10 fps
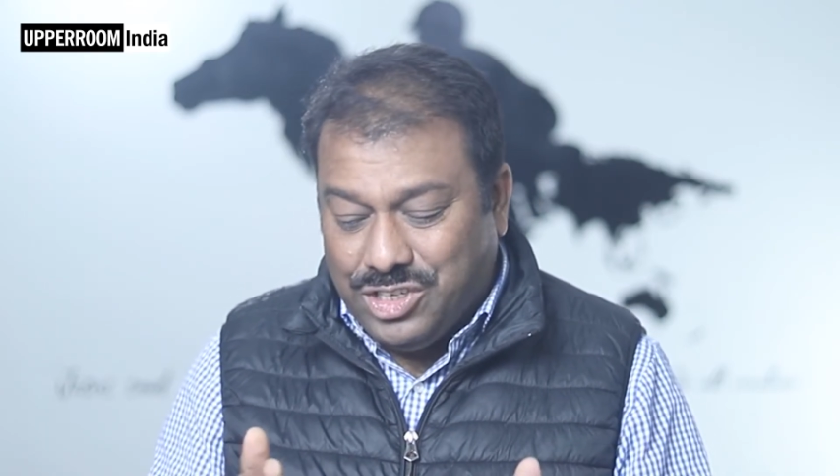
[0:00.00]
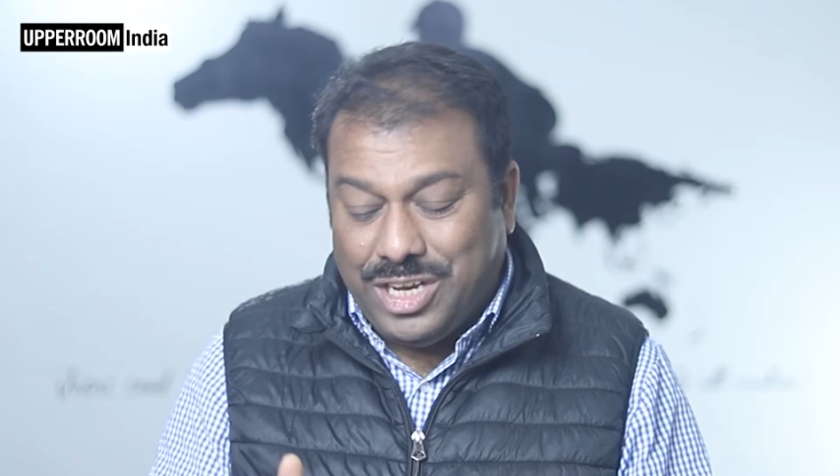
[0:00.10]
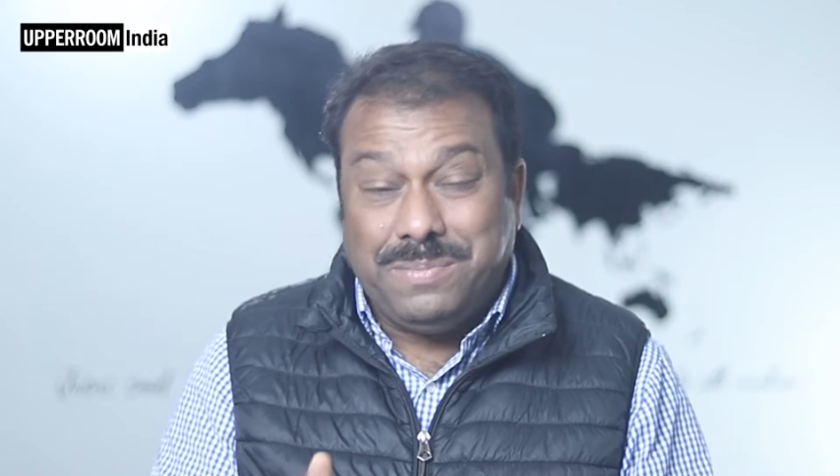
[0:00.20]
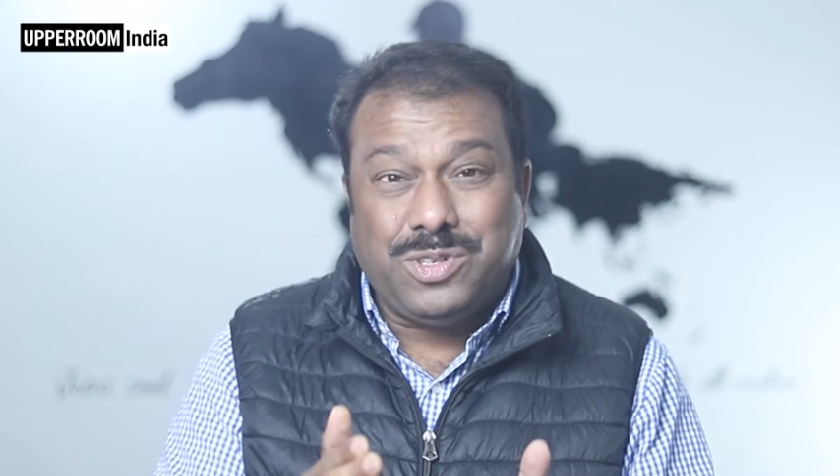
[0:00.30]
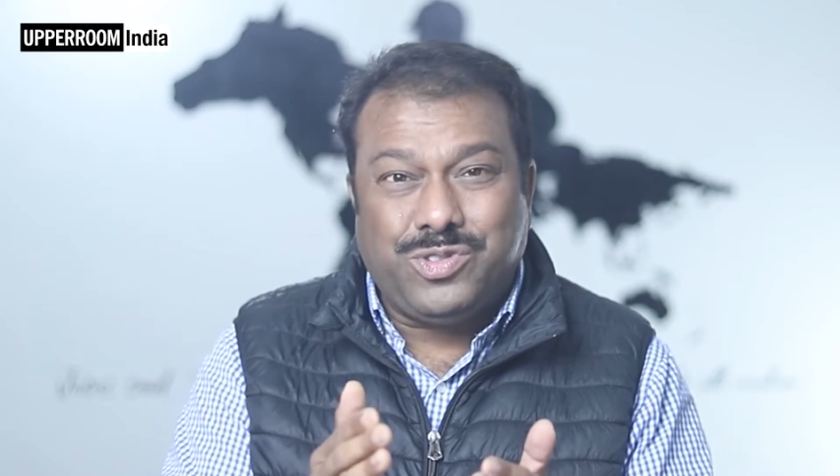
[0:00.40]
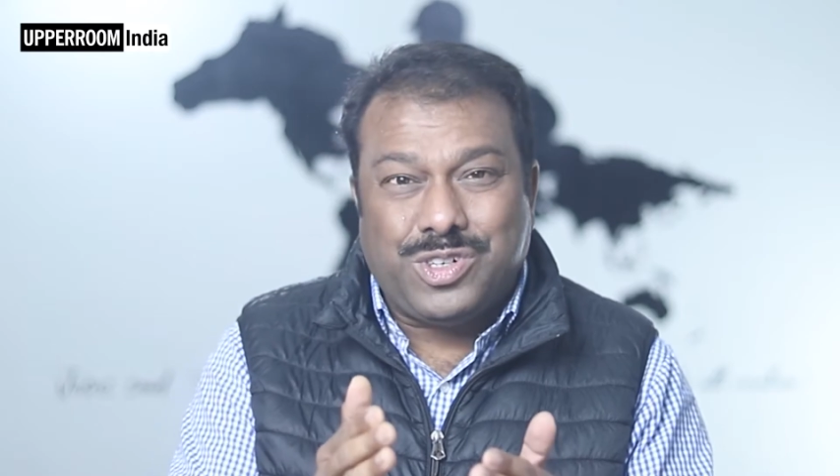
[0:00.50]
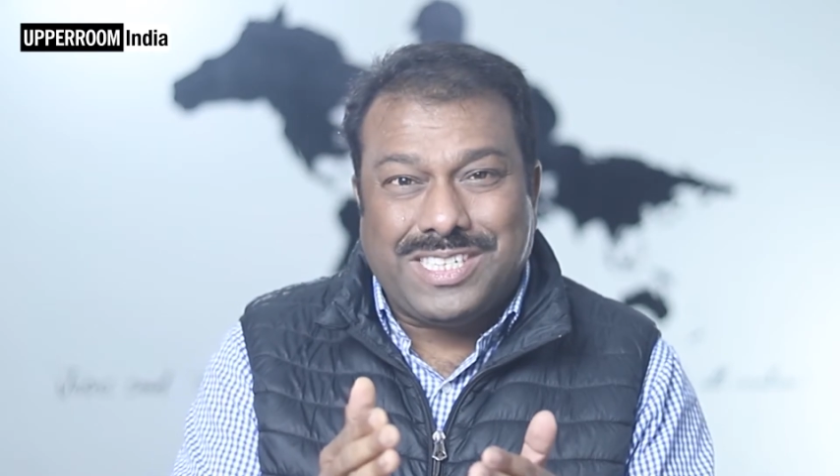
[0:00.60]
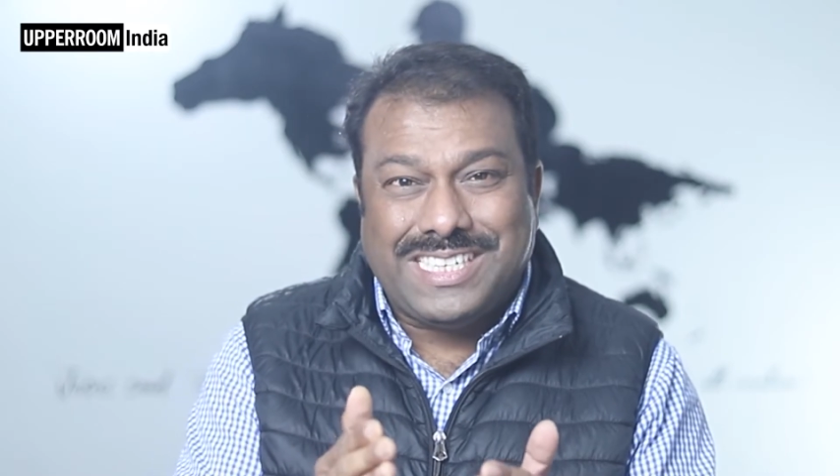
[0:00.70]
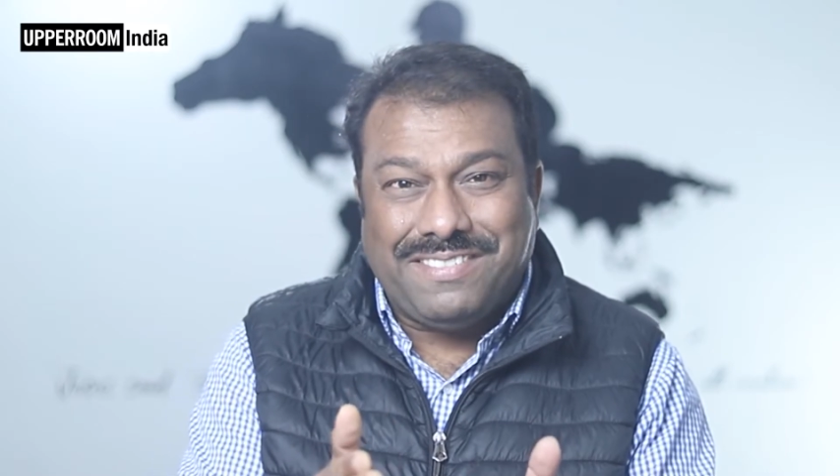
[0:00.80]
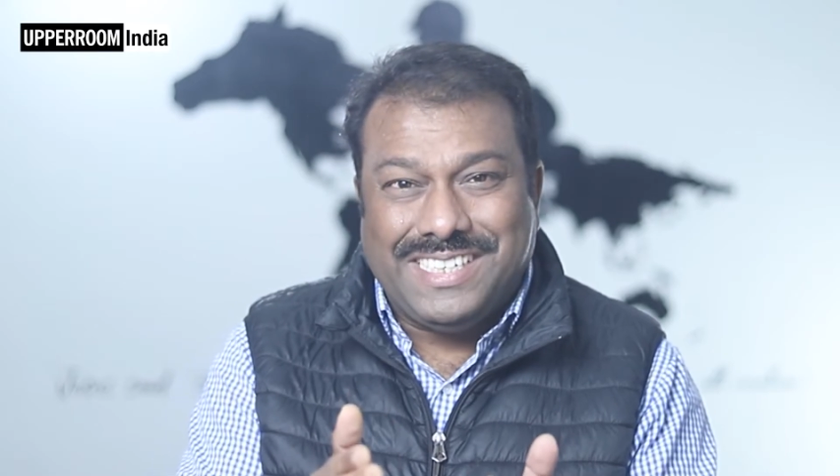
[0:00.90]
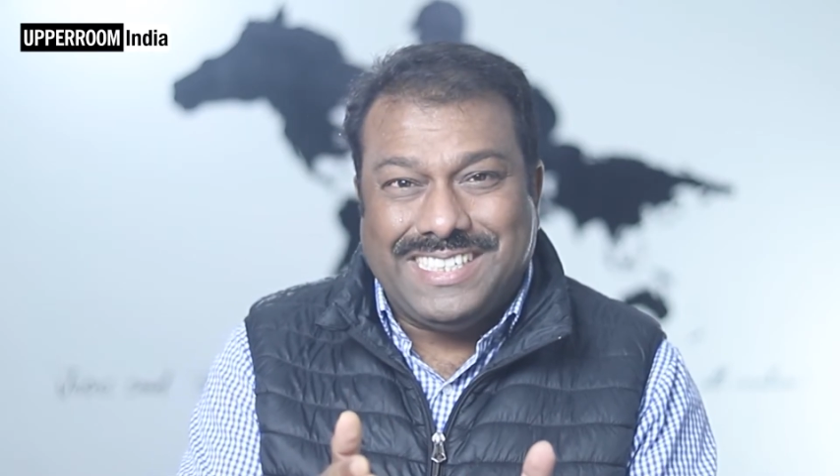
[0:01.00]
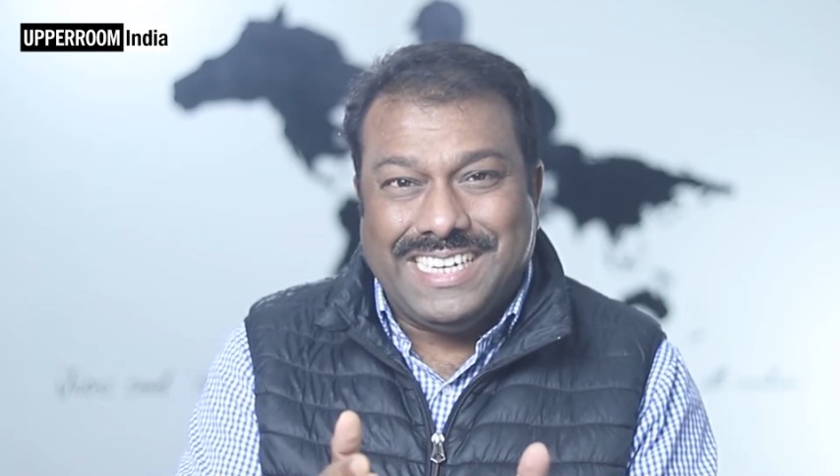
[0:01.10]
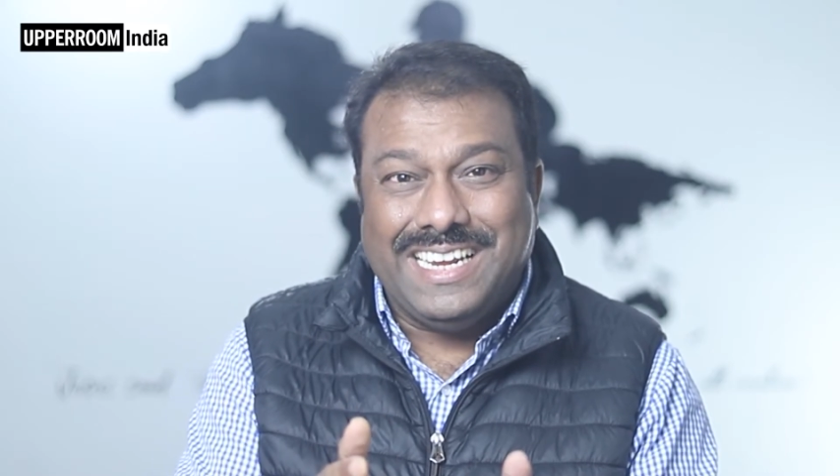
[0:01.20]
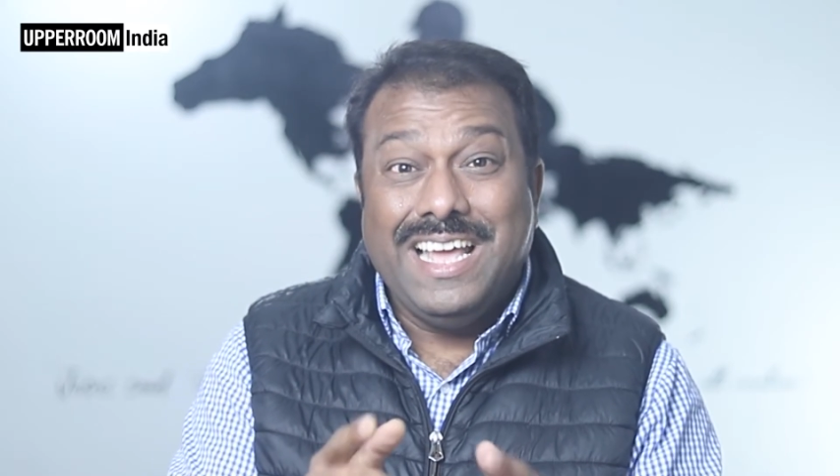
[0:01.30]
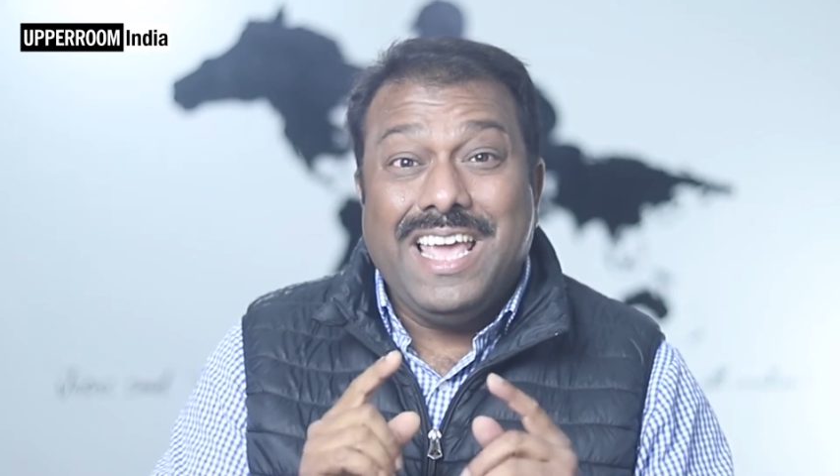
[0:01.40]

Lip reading: James 4:17,